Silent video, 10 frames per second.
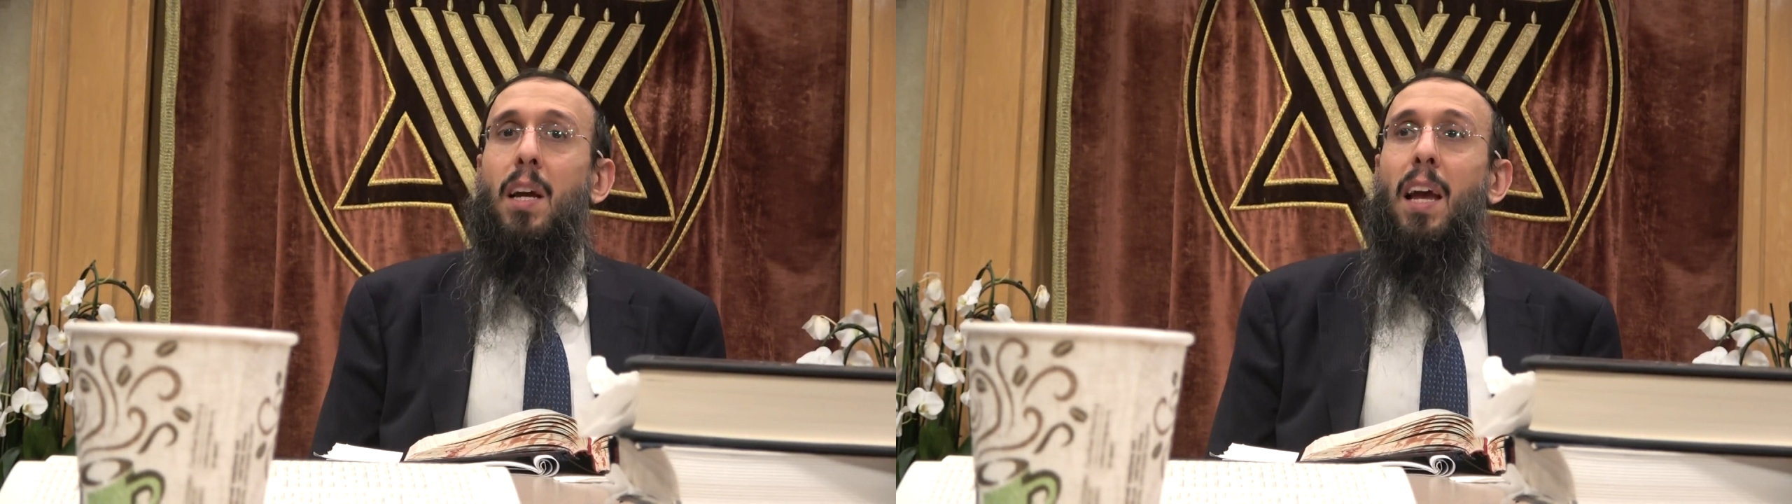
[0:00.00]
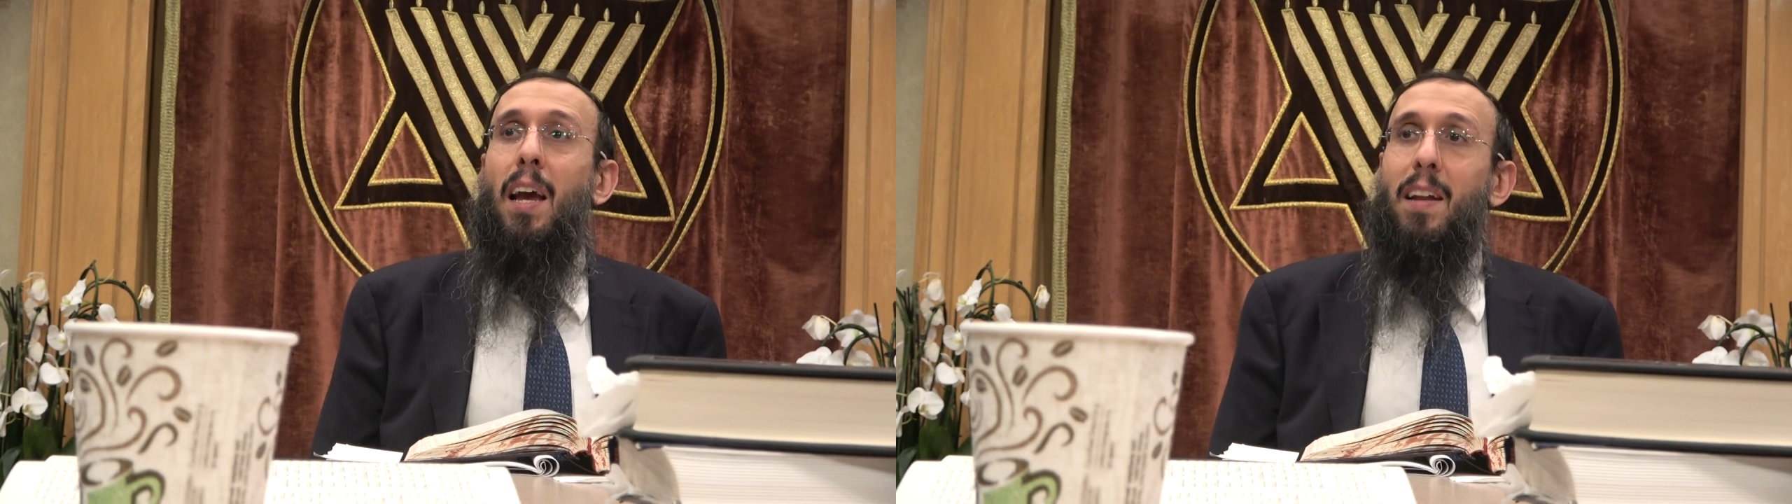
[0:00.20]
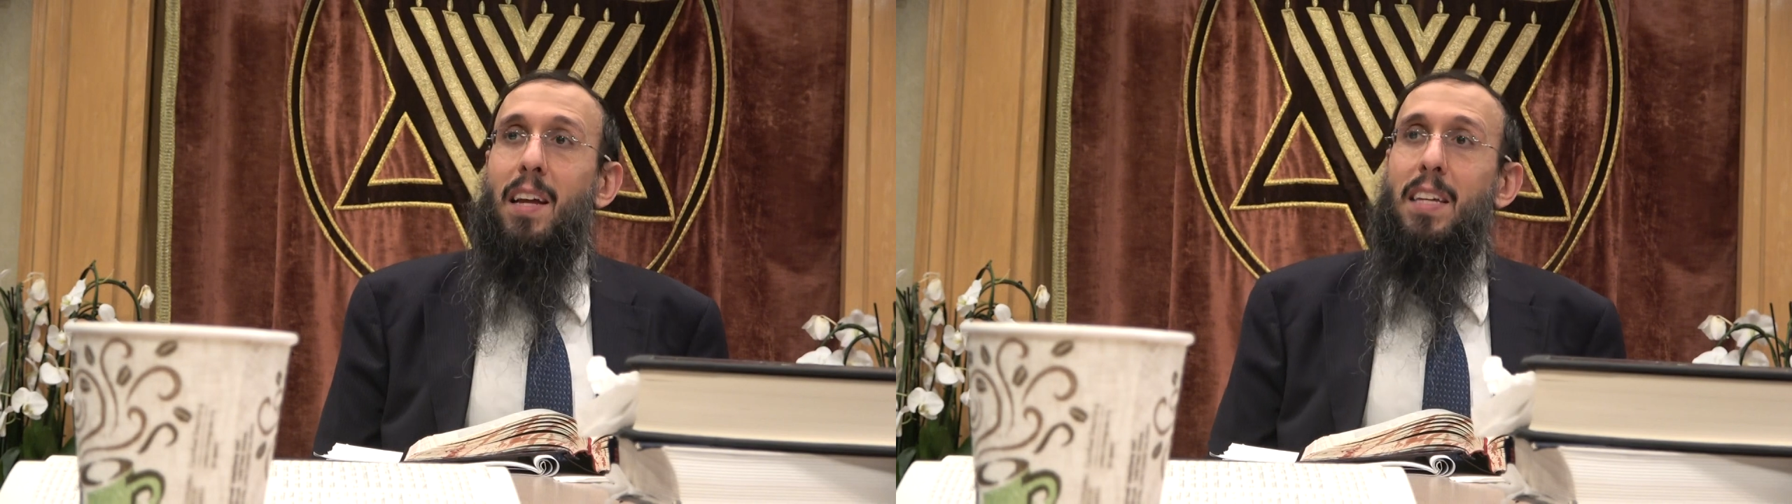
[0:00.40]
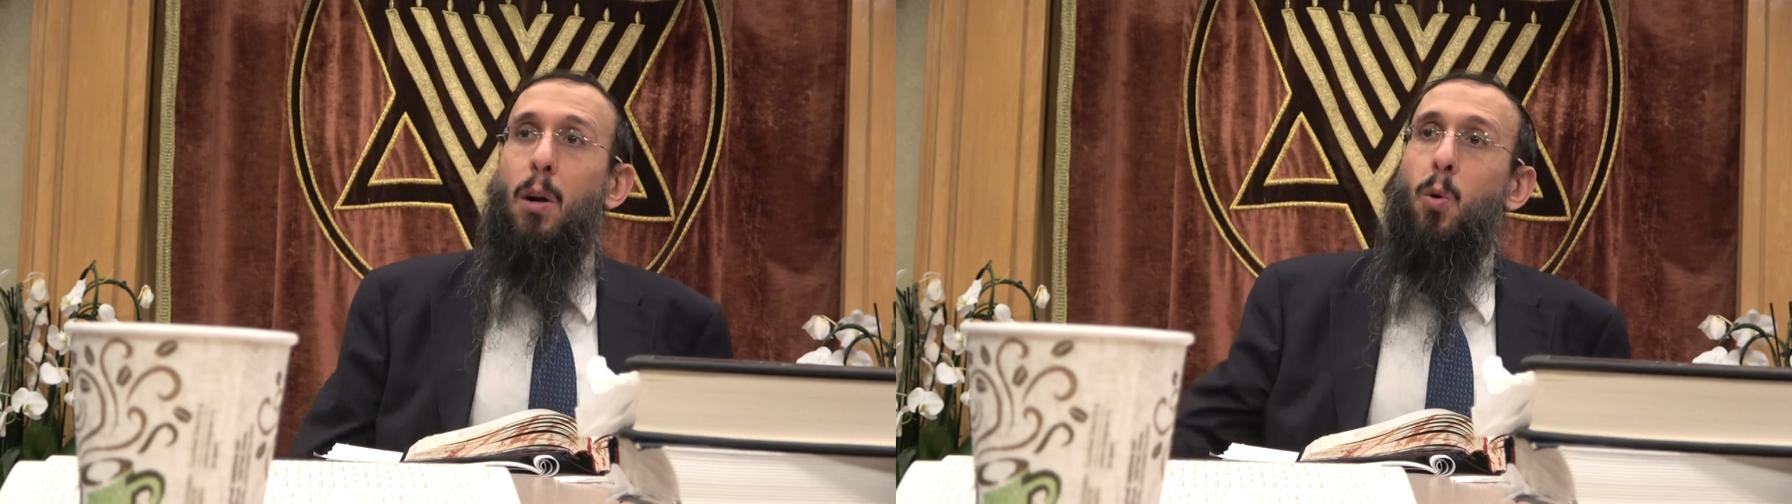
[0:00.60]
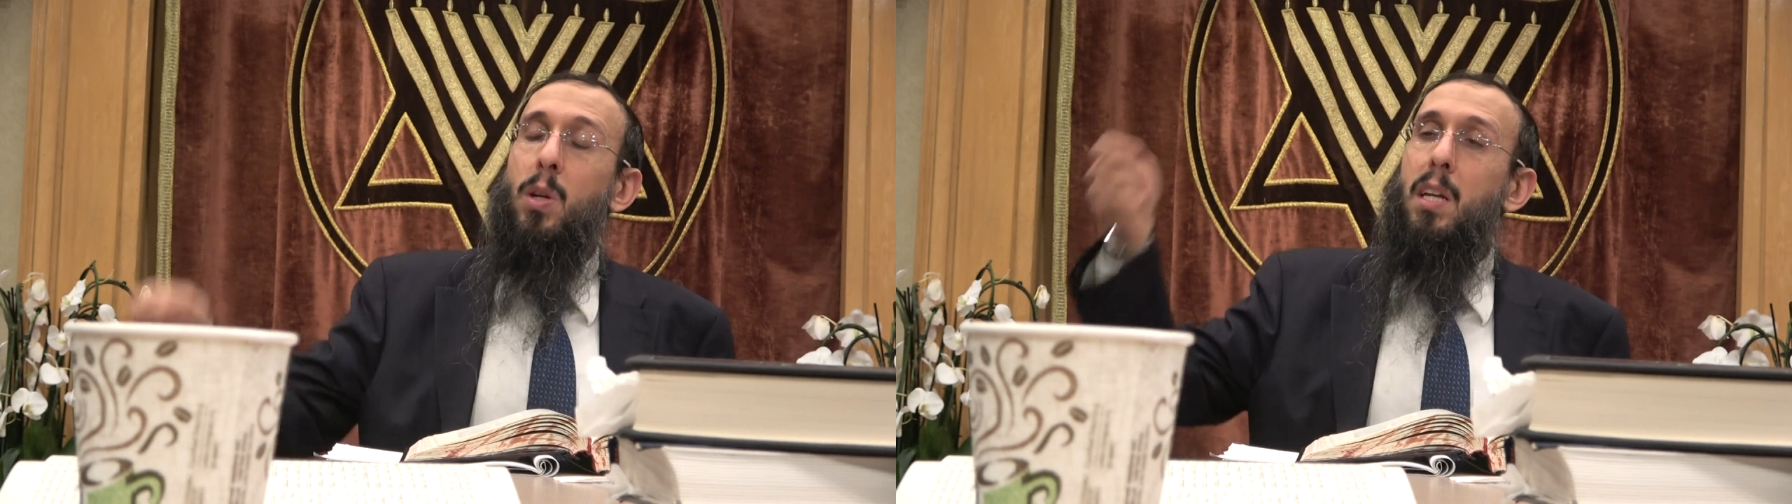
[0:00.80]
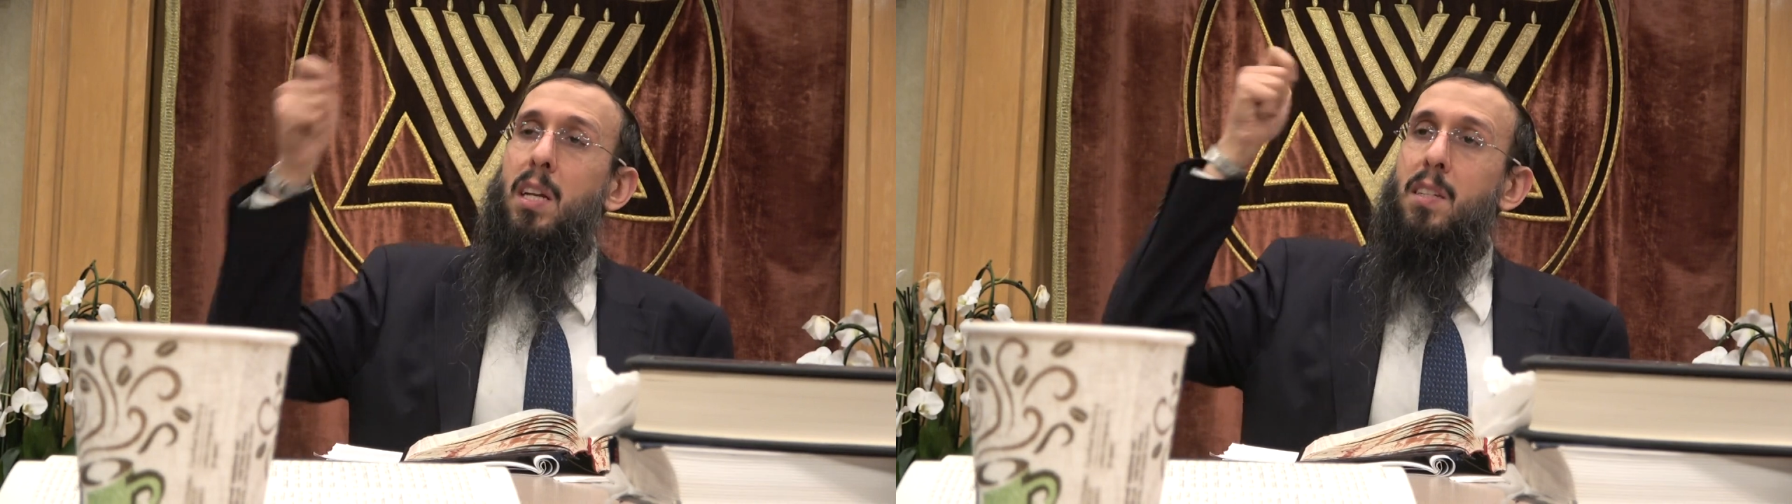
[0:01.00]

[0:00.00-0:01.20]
Yehudi is